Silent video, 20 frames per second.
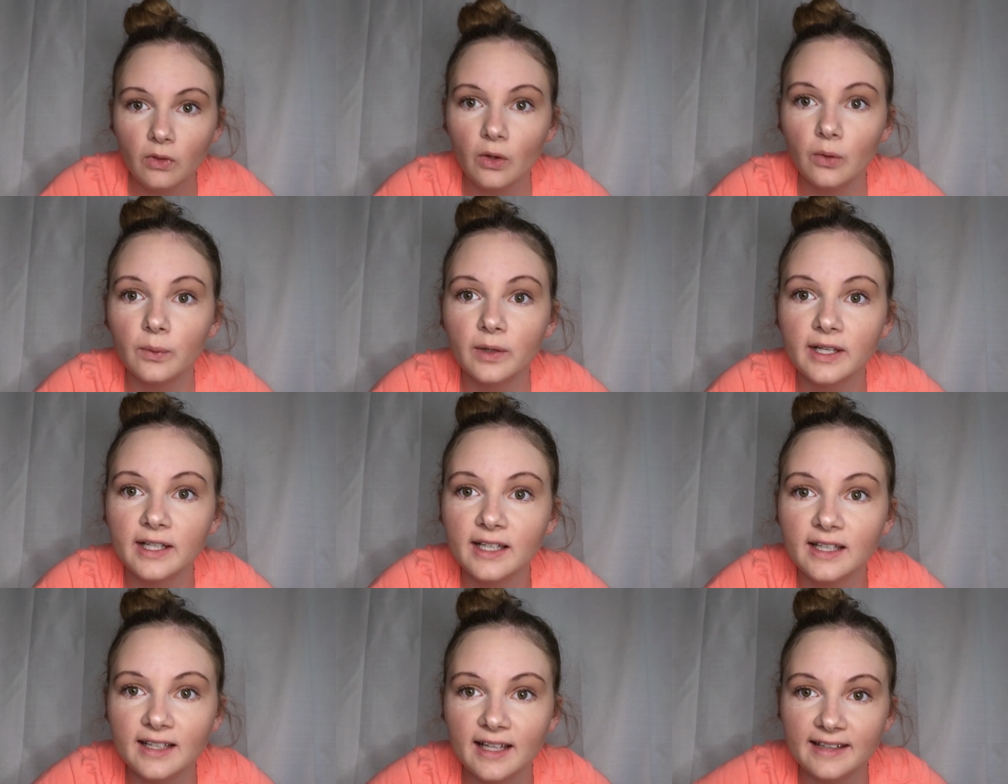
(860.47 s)
We're
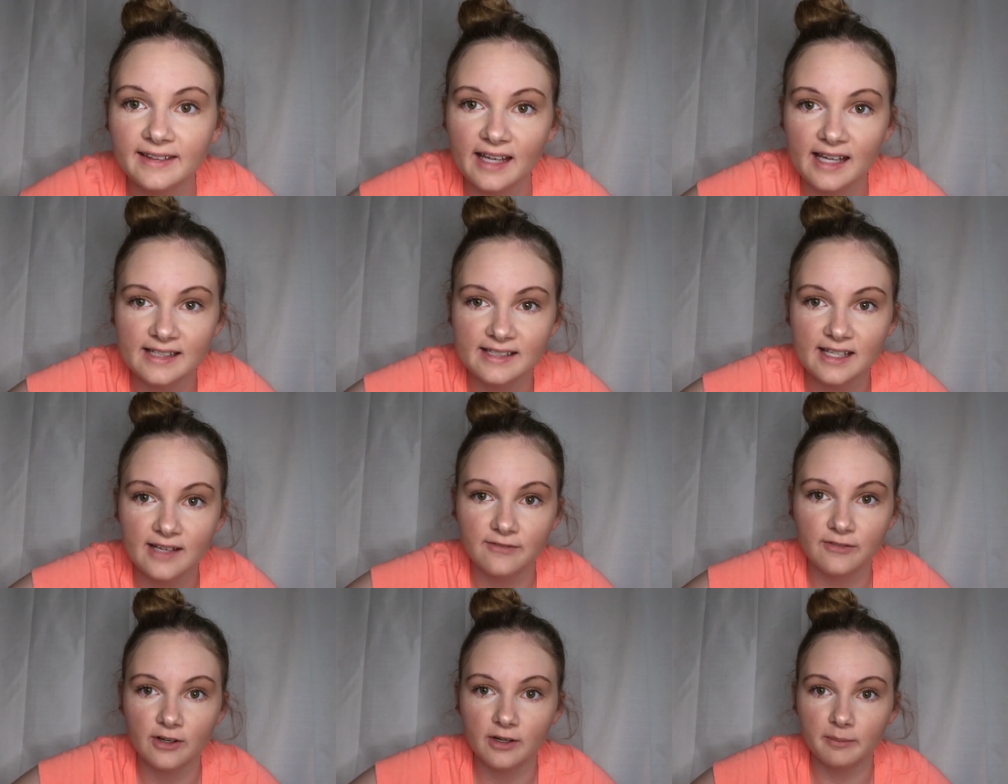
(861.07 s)
going to let that
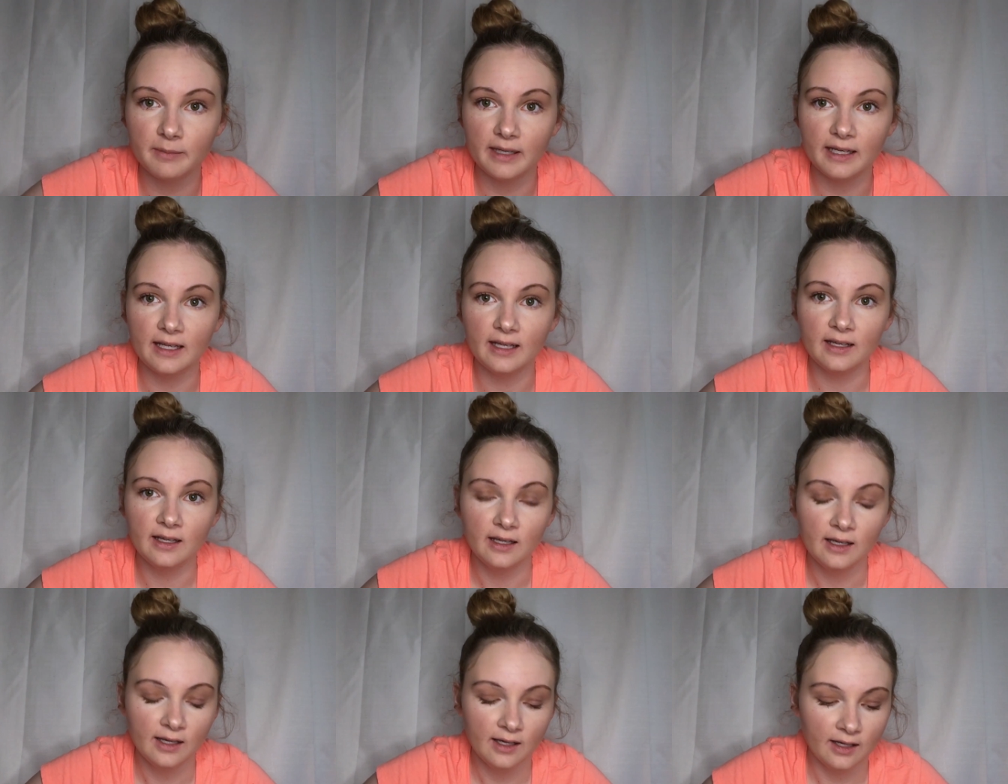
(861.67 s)
sit for a minute,
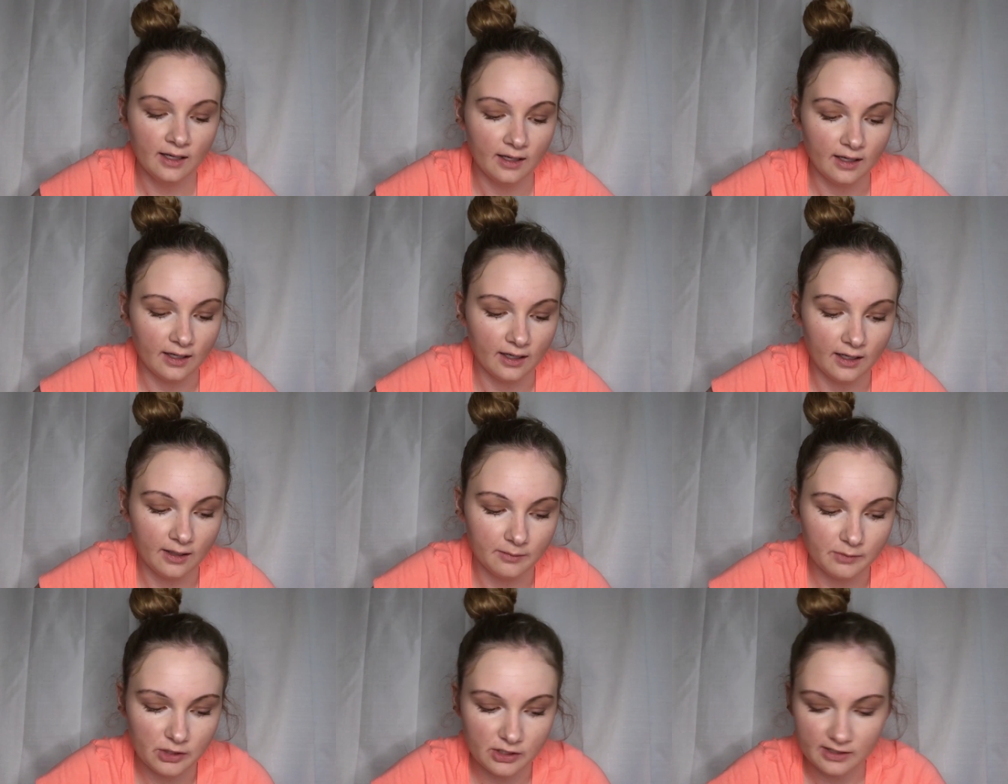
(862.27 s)

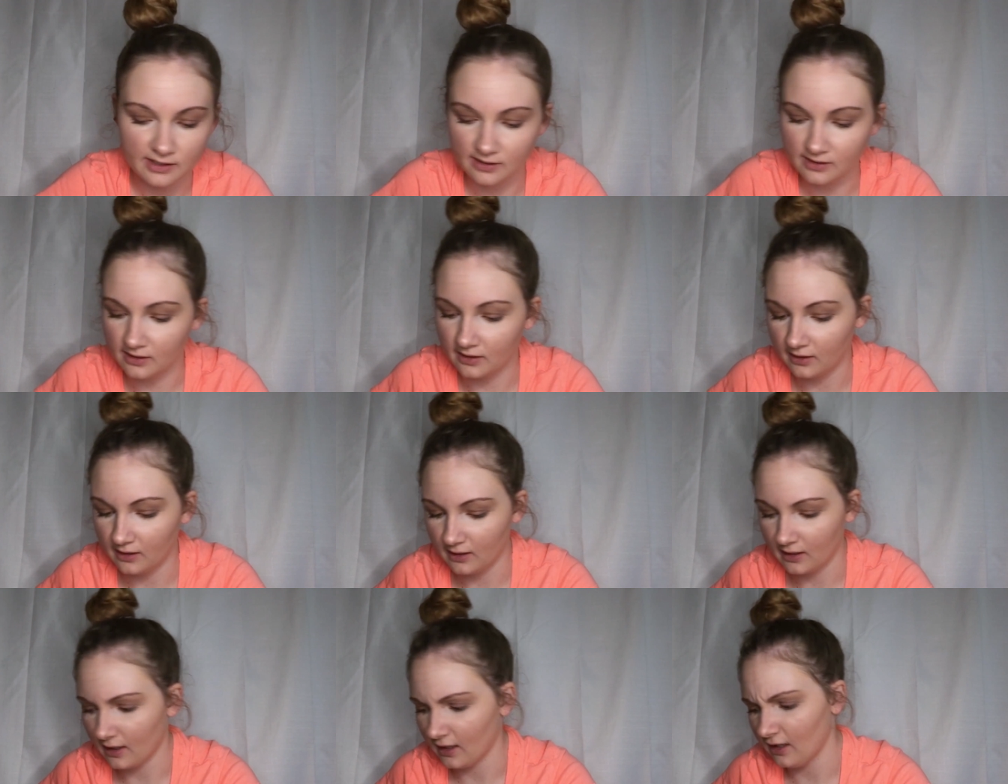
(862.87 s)
just until
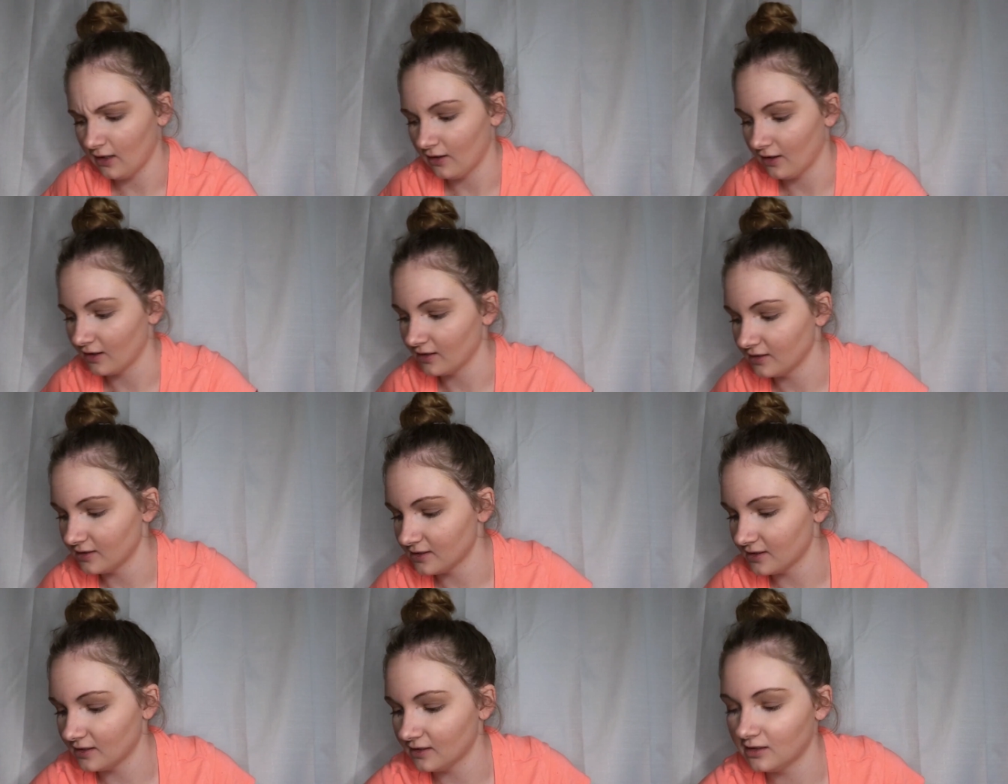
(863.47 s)
it kind of
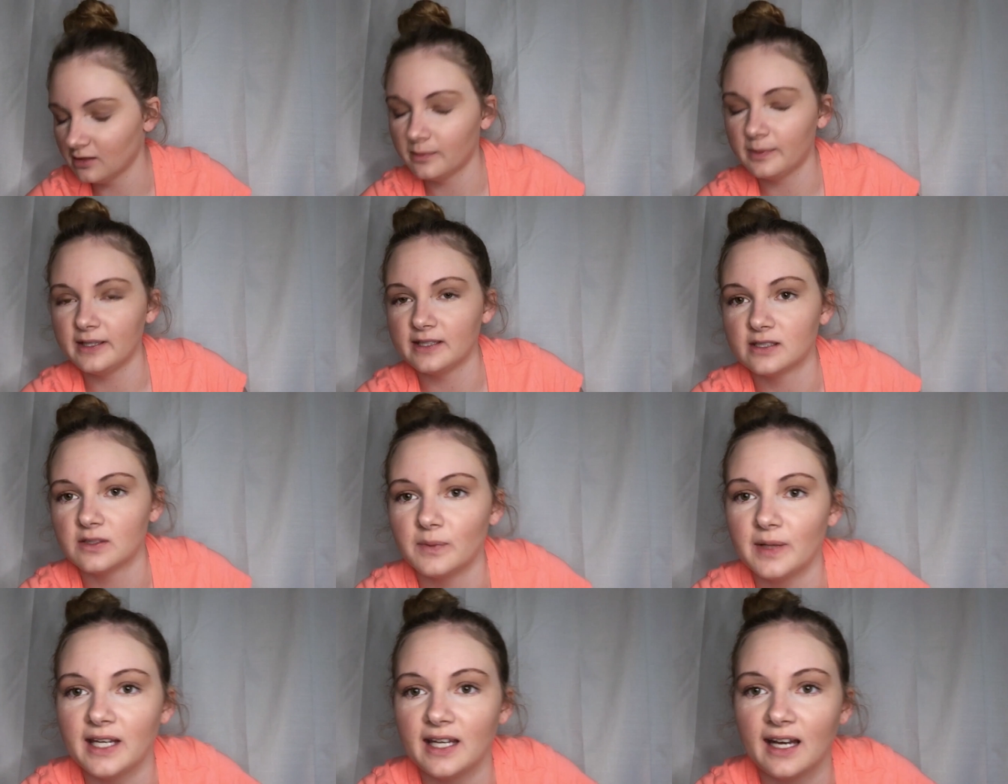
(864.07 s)
hardens a little bit
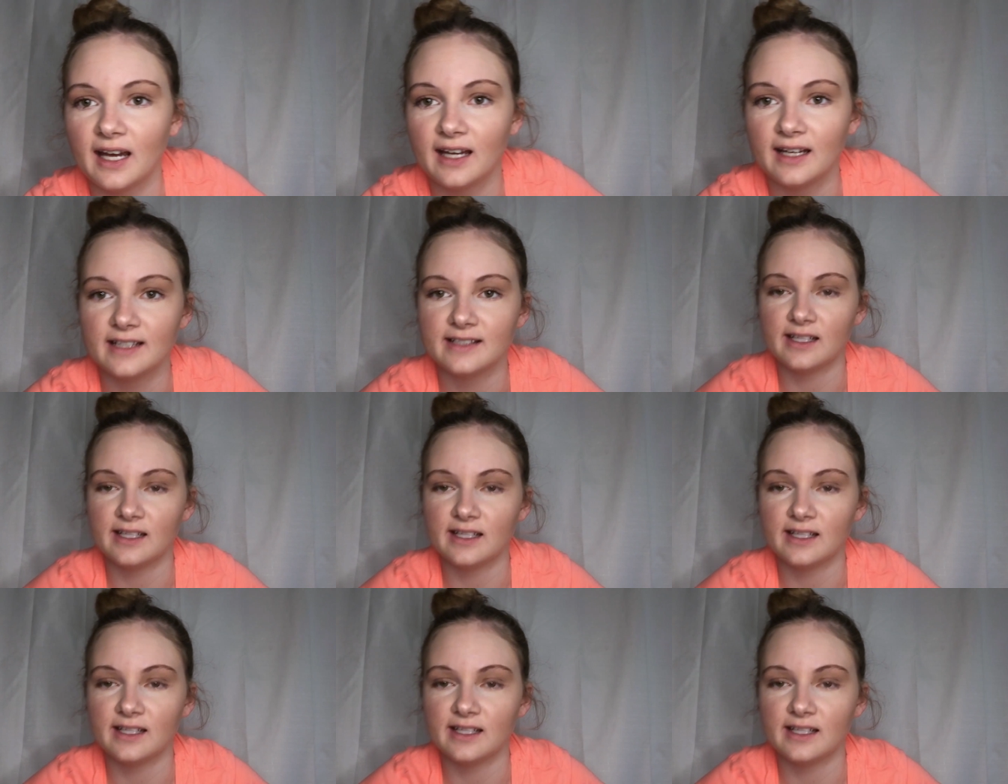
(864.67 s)
so we can add a